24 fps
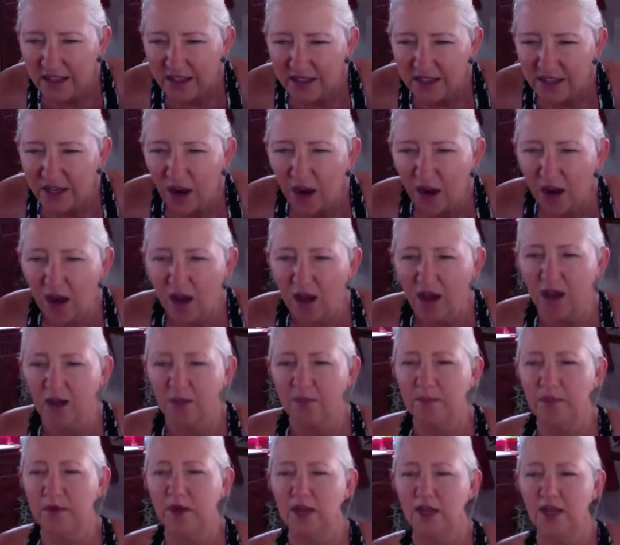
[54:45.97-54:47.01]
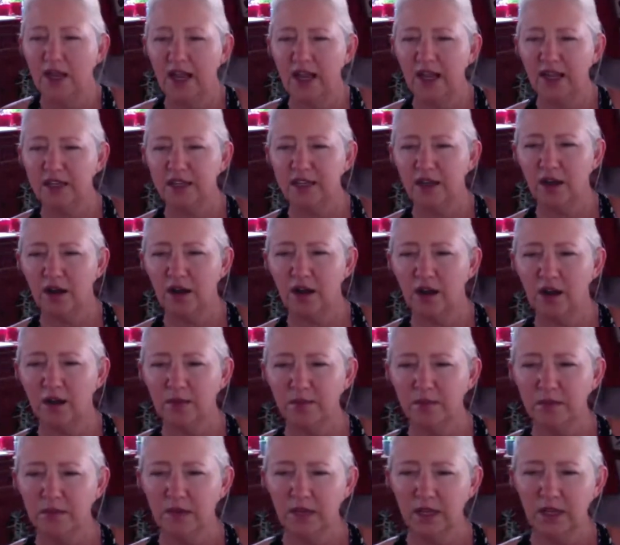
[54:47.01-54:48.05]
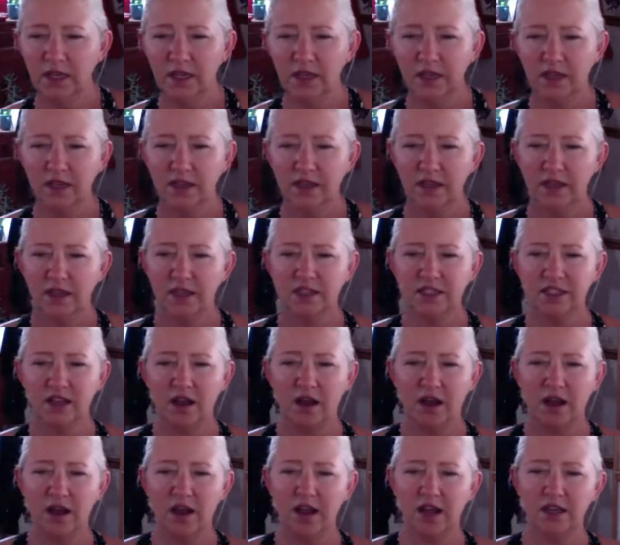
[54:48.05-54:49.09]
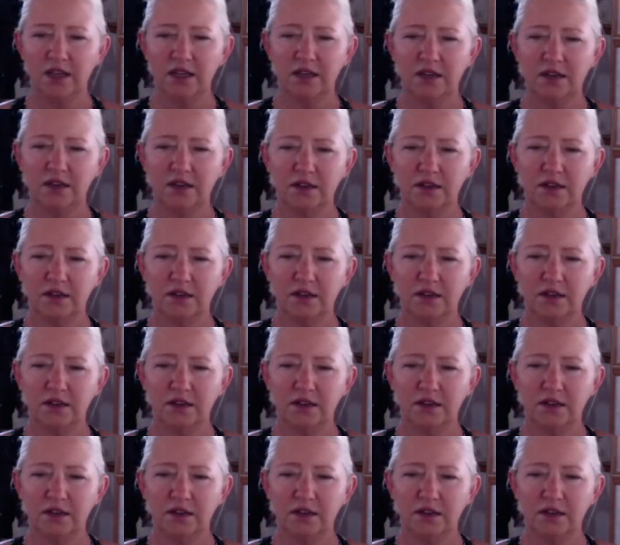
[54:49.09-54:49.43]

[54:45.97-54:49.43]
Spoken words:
Tom, hey Tom, it's hot.